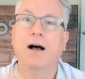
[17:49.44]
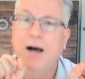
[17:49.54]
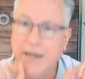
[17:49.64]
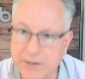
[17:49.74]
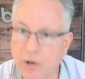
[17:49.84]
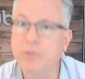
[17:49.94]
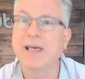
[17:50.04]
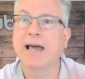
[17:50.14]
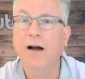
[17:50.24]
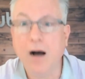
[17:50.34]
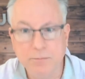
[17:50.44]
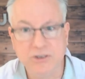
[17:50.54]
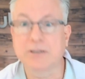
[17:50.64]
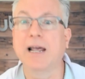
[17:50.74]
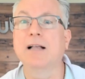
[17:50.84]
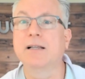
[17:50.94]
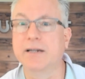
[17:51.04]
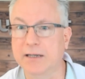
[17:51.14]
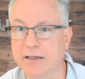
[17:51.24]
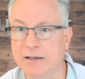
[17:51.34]
I know that
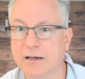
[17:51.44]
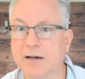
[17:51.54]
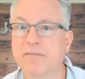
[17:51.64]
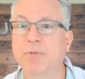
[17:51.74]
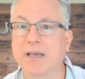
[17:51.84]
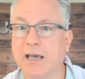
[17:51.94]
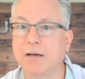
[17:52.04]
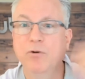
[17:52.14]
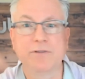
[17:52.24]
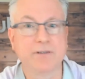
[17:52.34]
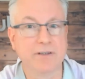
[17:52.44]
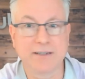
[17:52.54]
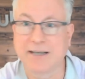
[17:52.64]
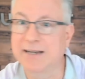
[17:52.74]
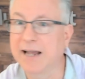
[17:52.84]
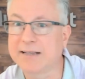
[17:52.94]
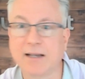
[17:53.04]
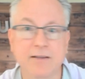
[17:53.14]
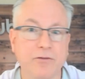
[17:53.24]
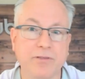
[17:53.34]
optionality of being able to connect
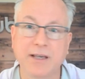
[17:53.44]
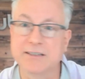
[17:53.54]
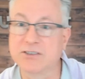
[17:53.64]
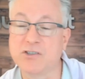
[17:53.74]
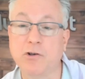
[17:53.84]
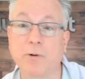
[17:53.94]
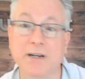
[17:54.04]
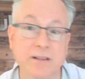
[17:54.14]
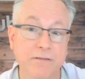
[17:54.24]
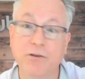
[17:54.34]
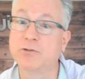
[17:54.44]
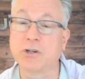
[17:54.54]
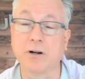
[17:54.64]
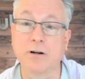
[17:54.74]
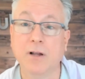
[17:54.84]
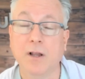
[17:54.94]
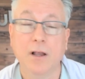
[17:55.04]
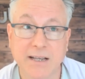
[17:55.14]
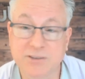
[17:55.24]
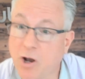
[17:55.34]
other things to it in the future
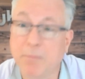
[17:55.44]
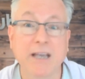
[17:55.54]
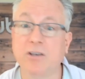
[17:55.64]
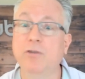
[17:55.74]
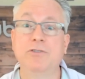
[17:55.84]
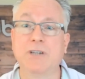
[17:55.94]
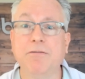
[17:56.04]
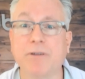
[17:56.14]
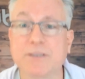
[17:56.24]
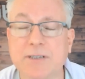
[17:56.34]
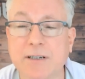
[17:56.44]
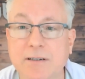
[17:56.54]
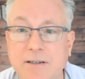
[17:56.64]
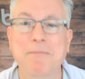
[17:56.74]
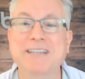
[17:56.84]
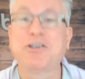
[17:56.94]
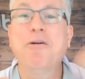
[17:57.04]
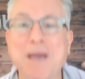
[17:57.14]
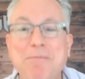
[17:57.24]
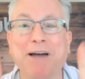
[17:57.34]
is going to make a huge difference. And it's going to
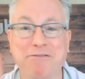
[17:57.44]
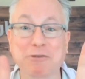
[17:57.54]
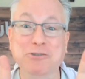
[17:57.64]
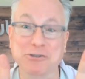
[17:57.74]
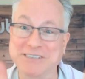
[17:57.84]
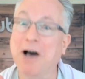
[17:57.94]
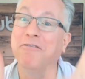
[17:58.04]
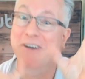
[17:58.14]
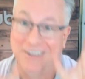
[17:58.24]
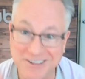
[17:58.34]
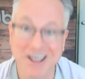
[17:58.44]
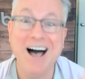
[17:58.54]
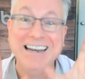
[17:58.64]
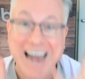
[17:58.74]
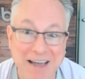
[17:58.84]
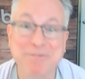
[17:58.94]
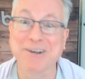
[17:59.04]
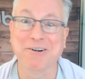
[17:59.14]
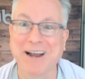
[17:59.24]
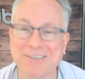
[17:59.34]
make my future self a lot
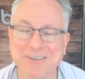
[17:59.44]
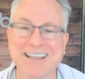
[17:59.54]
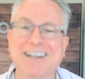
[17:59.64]
happier rather than